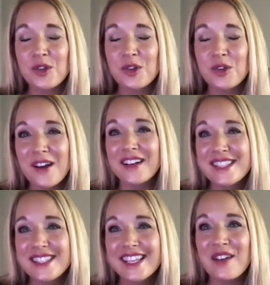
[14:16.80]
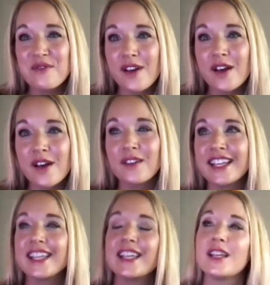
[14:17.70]
quite honestly, I felt
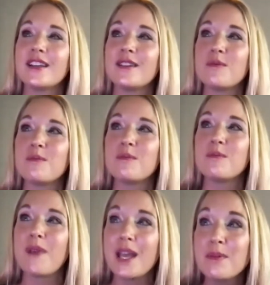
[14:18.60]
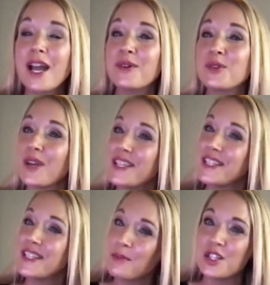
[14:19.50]
like maybe I was
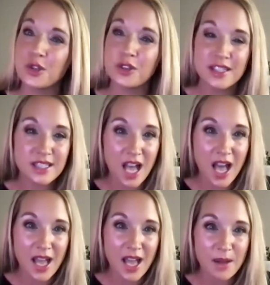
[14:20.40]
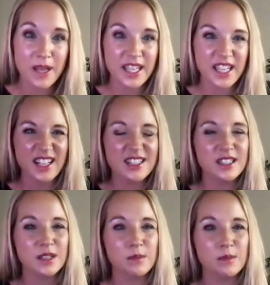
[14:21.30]
wasting my students' time by
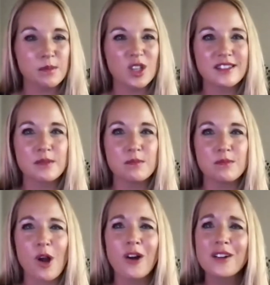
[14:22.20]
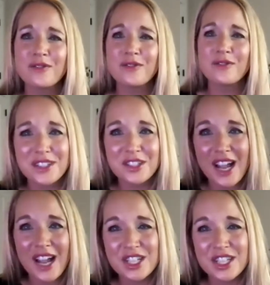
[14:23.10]
getting some artificial
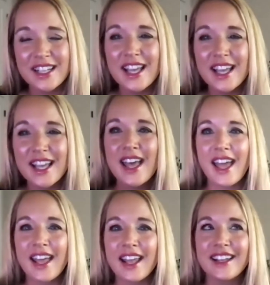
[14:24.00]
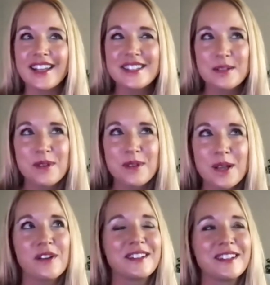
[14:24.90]
interaction. And it
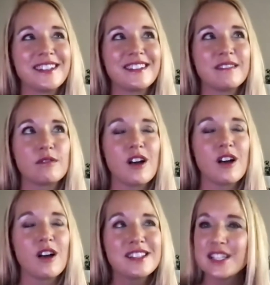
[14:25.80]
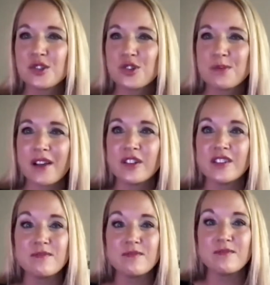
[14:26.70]
sometimes felt honestly
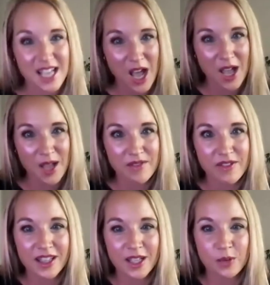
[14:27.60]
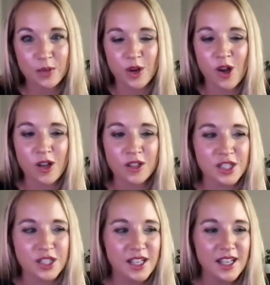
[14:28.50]
disrespectful of my time. I felt like we were
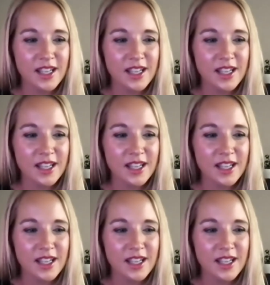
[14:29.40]
all just